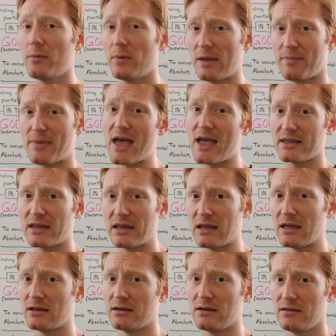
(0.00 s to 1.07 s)
way back
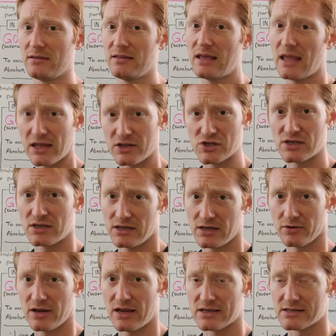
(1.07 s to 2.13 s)
in the ancient
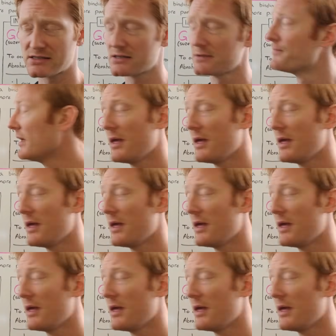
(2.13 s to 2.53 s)
Near East.